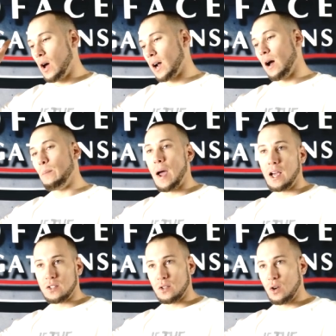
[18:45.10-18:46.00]
I got
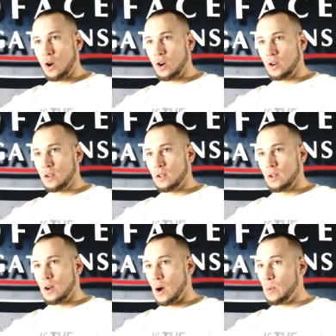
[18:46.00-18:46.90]
bags in the car,
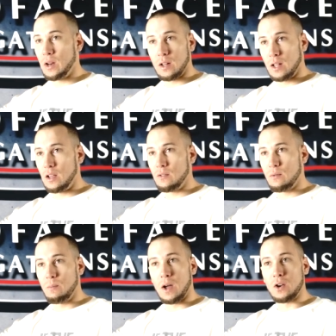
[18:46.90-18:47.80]
I'm ready to leave.
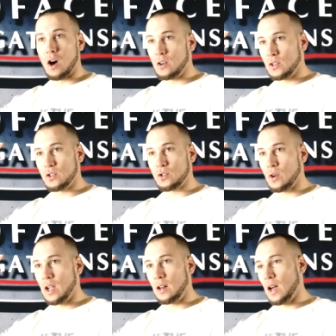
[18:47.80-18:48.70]
My dogs is
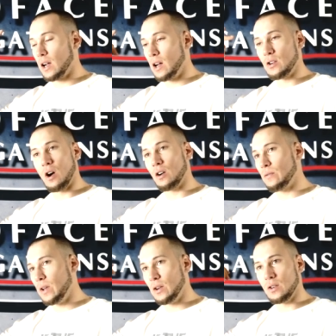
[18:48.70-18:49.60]
straight. I got dog
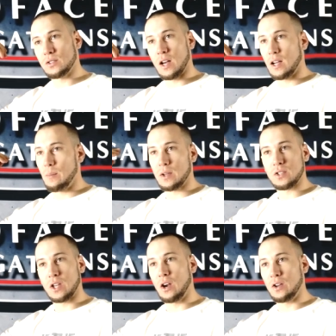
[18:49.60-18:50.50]
feeders. I got my
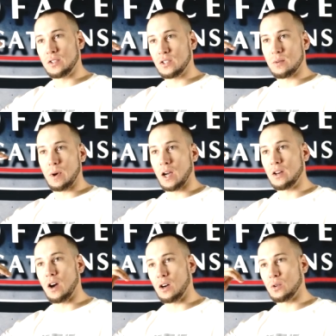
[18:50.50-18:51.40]
security system. I got
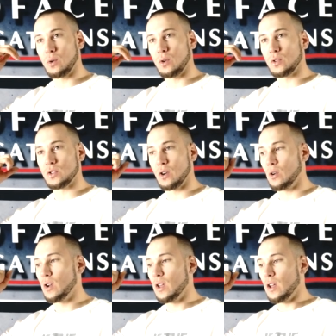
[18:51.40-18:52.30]
dog doors.
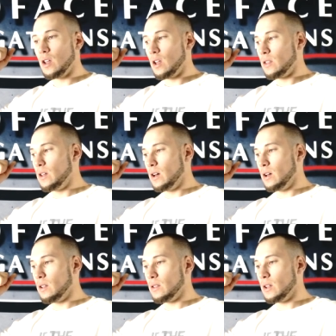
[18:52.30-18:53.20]
So
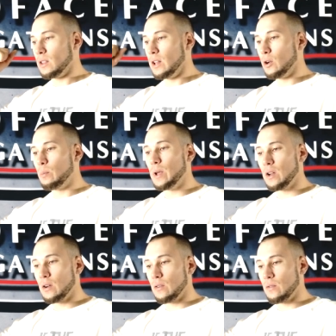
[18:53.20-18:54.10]
the the little bit
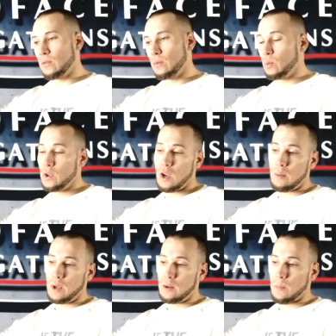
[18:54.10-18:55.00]
of I
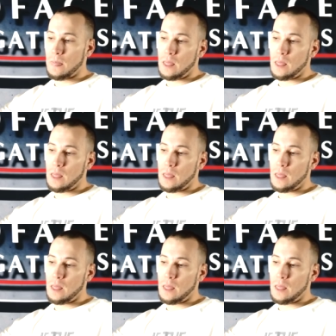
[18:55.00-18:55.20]
mean,